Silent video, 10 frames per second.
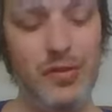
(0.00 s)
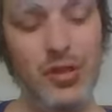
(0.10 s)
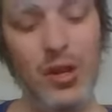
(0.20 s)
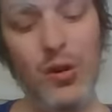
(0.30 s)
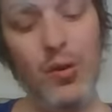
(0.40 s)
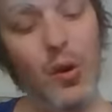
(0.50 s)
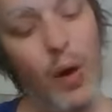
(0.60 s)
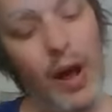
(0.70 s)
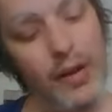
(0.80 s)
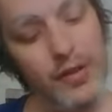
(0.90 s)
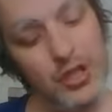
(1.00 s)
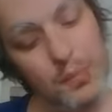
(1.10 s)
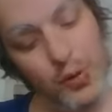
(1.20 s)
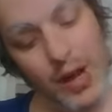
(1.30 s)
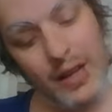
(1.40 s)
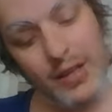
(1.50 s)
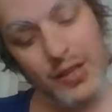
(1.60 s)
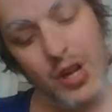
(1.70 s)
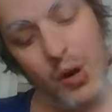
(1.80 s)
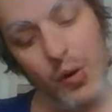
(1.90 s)
So why don't you
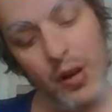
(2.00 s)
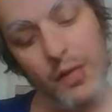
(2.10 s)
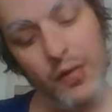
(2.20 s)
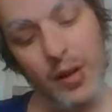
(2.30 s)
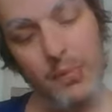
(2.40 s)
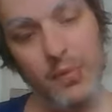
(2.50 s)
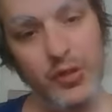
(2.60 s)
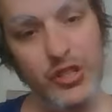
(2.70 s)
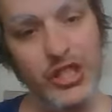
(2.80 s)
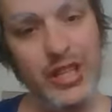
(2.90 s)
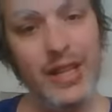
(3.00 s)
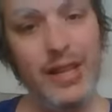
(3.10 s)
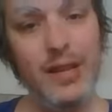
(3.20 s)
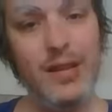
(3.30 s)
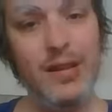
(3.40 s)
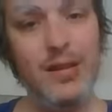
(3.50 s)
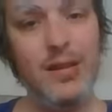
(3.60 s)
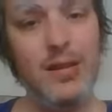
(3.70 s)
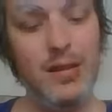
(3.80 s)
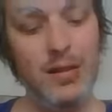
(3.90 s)
practice going from G
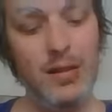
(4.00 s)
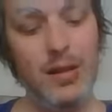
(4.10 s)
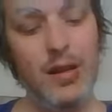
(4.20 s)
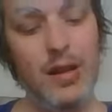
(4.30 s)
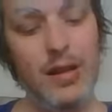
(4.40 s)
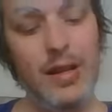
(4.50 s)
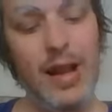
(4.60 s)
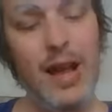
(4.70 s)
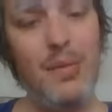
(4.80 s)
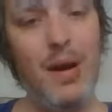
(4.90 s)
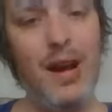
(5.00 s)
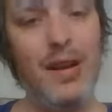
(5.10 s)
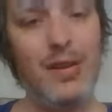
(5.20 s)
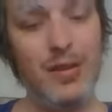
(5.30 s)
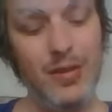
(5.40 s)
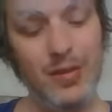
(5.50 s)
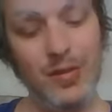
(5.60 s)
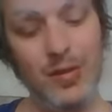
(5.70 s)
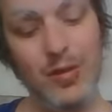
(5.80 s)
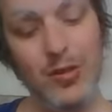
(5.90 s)
to A minor,
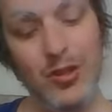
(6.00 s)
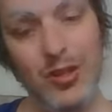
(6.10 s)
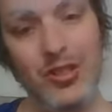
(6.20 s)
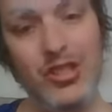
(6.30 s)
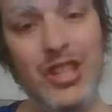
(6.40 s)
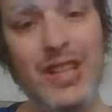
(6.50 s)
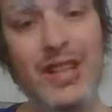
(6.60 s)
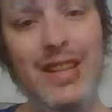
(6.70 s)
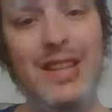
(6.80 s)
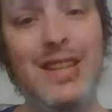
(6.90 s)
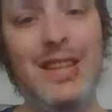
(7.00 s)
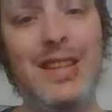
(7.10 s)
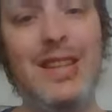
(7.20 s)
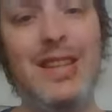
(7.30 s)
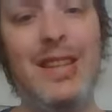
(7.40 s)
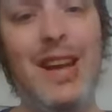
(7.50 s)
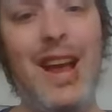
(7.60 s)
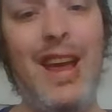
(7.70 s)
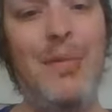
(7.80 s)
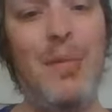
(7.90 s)
G,
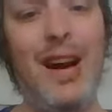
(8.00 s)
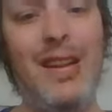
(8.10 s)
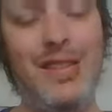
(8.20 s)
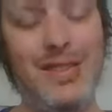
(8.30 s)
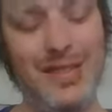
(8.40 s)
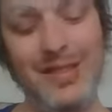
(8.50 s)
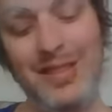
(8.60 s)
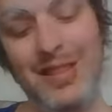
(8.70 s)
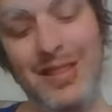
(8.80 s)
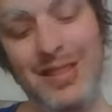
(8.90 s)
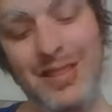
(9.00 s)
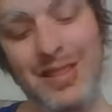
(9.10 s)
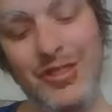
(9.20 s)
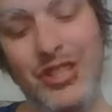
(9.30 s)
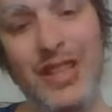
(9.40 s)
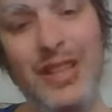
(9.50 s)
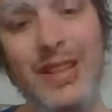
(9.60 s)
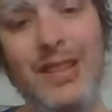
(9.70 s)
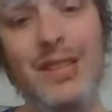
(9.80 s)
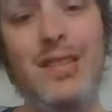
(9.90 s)
A minor,
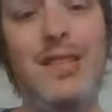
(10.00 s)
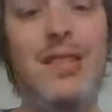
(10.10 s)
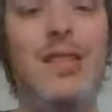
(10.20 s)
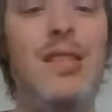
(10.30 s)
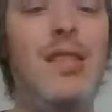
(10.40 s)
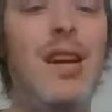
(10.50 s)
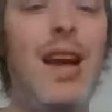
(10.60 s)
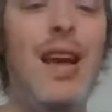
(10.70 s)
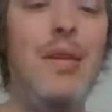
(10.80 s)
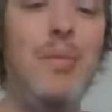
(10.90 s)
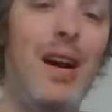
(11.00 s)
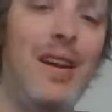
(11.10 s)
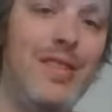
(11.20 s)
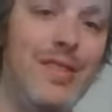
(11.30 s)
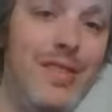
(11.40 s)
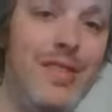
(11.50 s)
G, A minor,